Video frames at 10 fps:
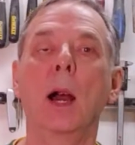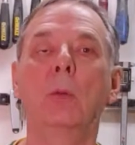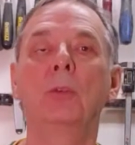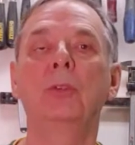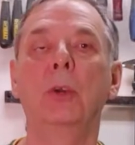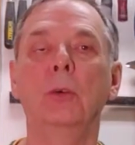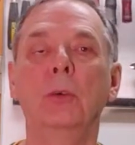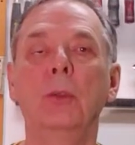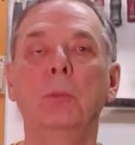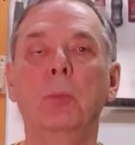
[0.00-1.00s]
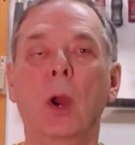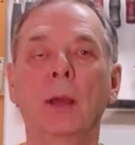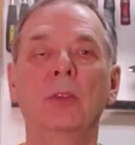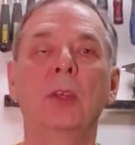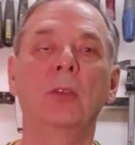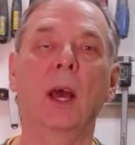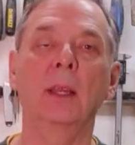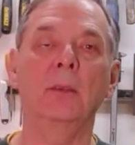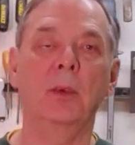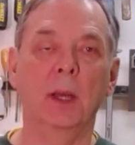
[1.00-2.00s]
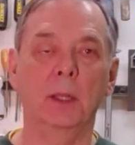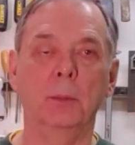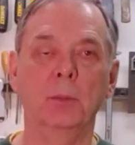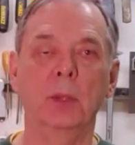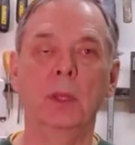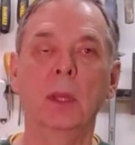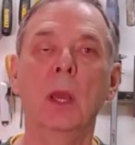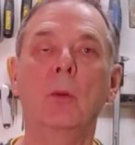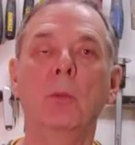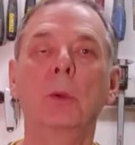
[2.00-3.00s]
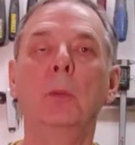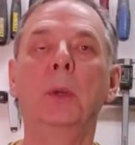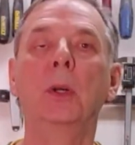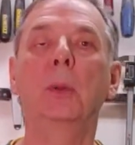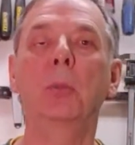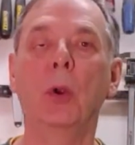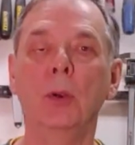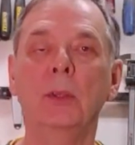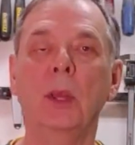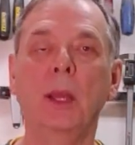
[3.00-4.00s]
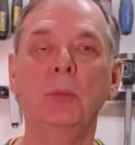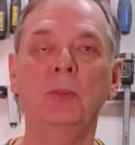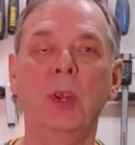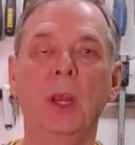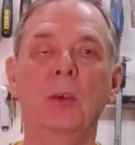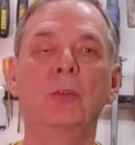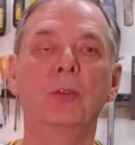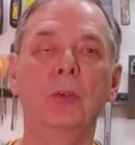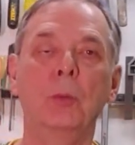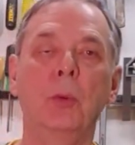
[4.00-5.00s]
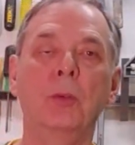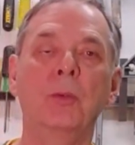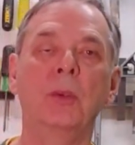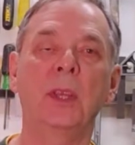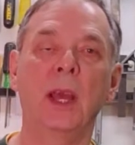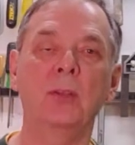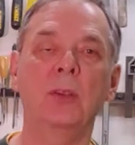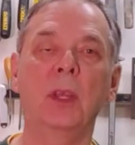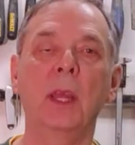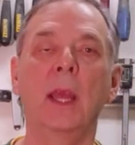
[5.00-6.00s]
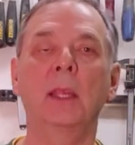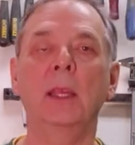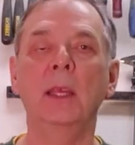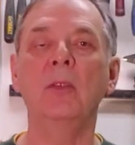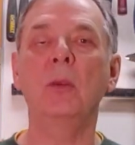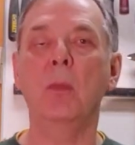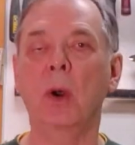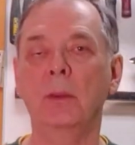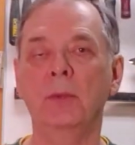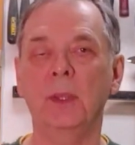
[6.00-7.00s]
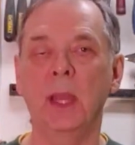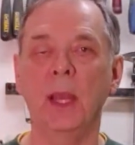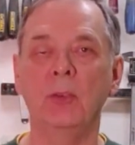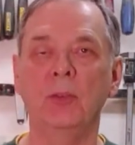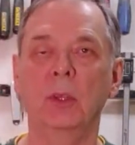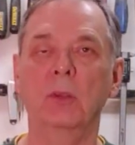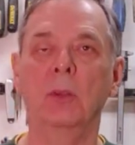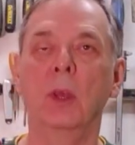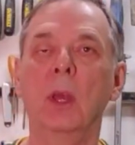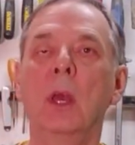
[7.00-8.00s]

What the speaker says: I will show you the process I developed. We will build a prototype chair suitable for testing and easy modifications.